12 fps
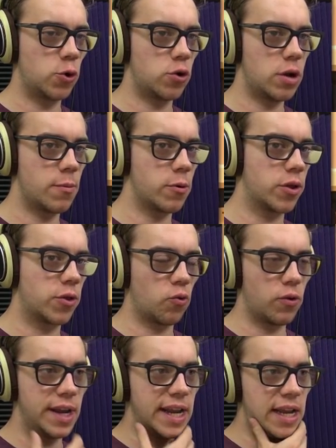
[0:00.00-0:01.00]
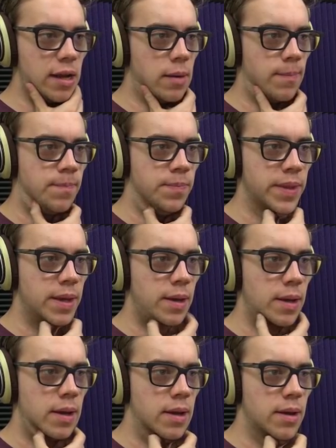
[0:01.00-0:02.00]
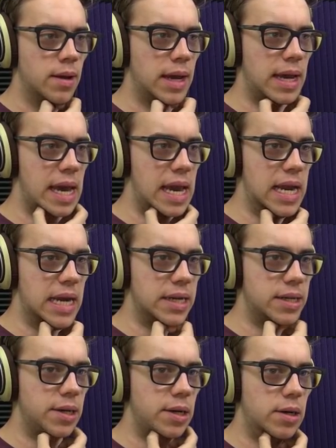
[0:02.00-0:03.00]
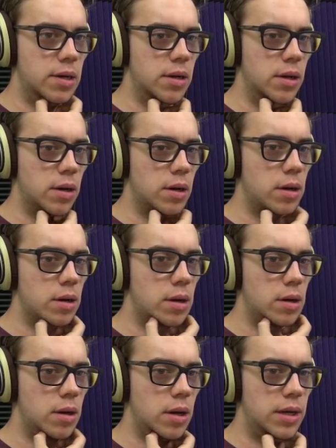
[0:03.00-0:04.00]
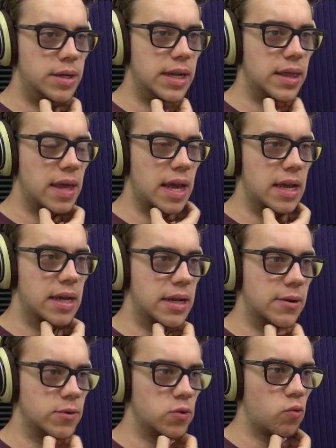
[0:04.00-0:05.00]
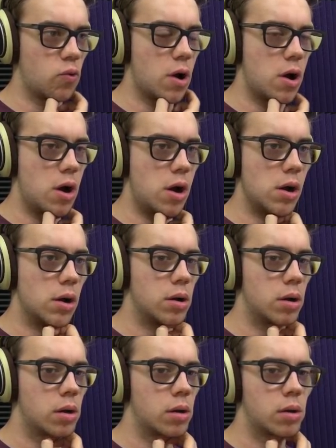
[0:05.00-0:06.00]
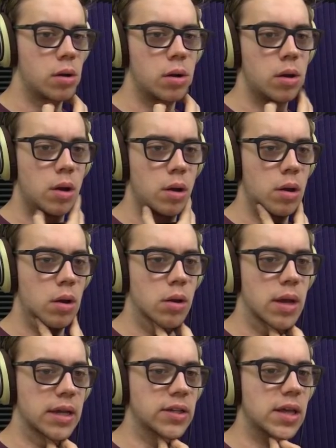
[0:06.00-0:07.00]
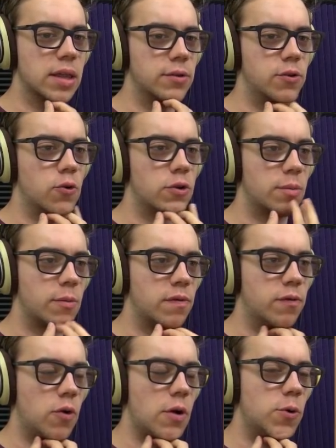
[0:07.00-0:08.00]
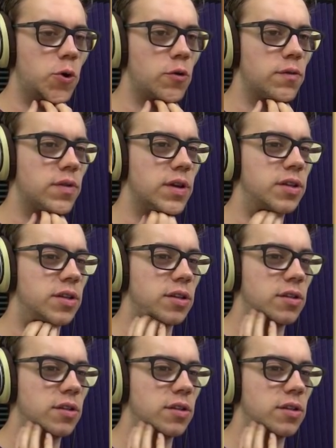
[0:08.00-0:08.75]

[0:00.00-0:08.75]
door number 3, and I did that and I was wrong. Exit at door number 4. I wonder if this